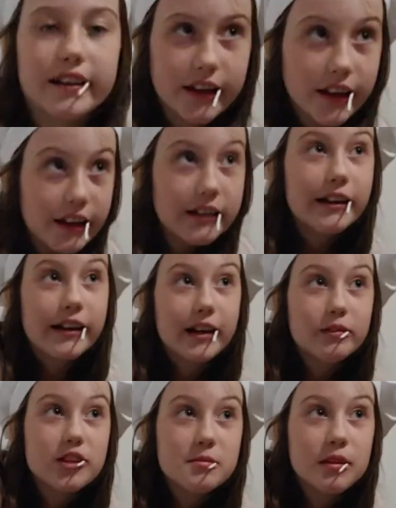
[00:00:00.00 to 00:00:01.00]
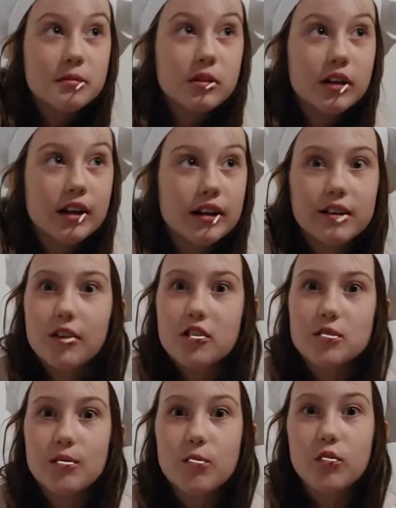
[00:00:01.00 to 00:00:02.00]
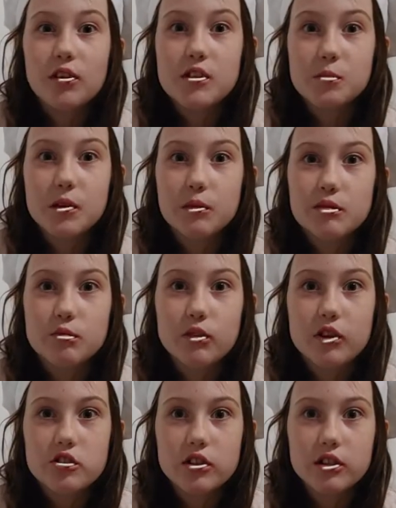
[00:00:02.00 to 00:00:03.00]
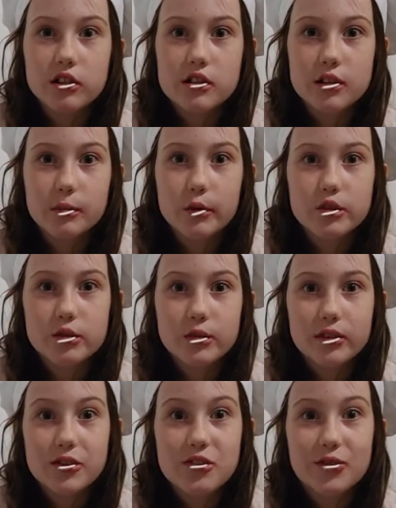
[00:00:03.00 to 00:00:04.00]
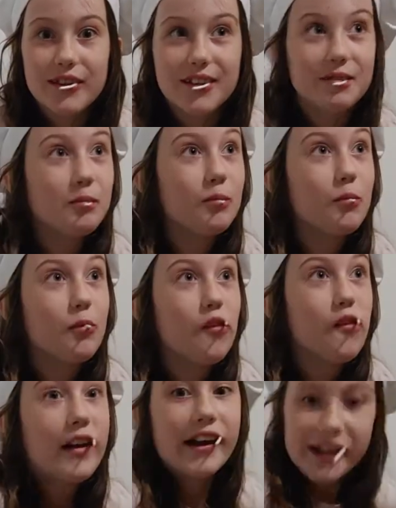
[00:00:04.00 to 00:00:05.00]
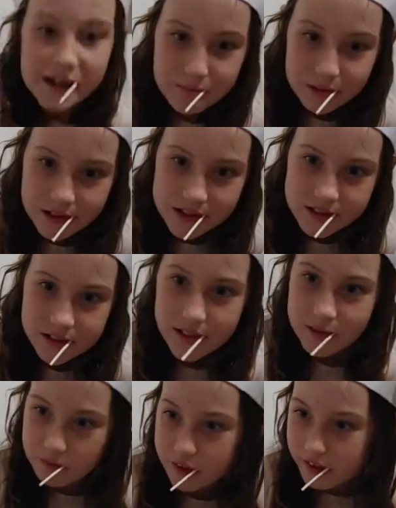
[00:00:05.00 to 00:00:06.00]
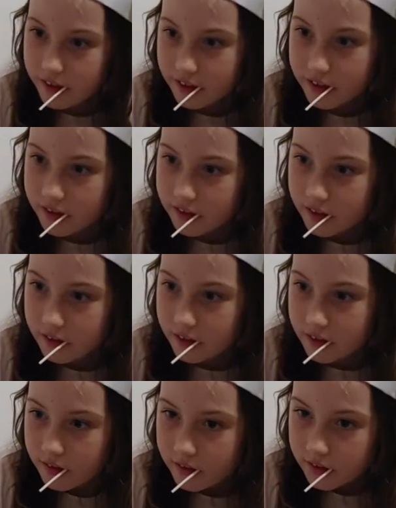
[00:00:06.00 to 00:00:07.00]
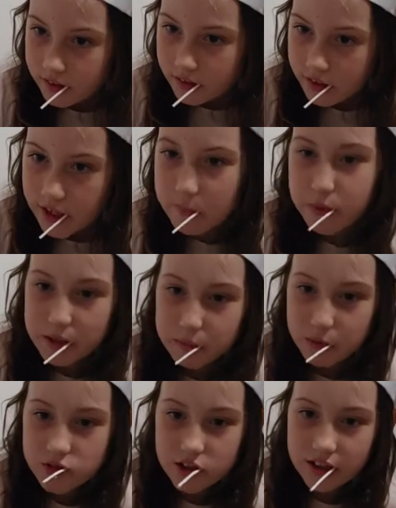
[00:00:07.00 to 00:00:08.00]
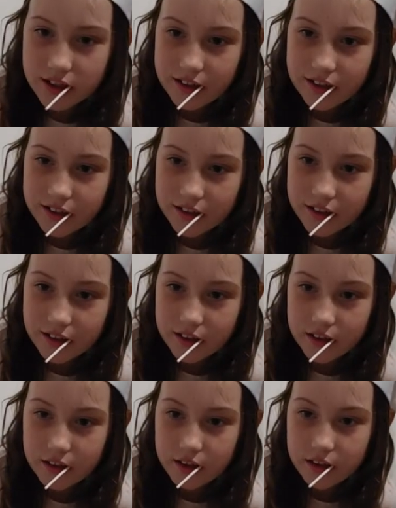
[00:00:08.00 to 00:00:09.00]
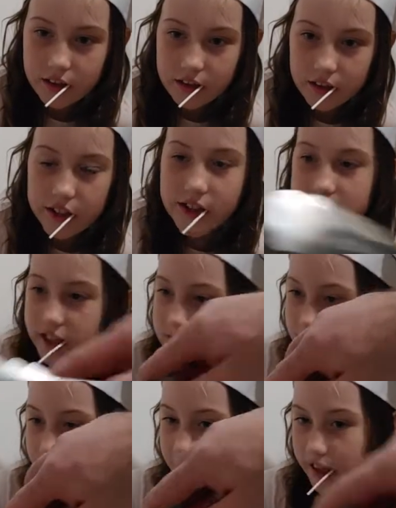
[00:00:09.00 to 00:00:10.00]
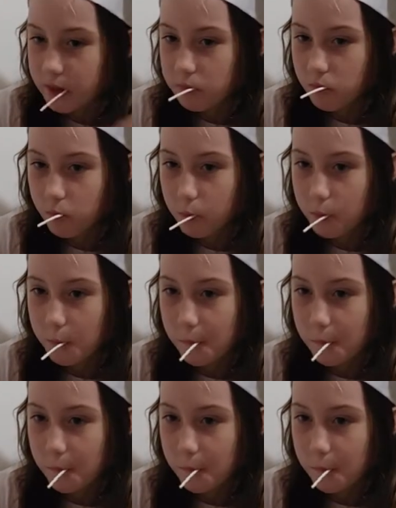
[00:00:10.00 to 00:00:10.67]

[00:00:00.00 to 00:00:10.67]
Yeah, I have Unspeakable. Also, it's because watching this, I'm also a huge fan. And Preston, and Brianna, and Beth Bojack, and DanTDM.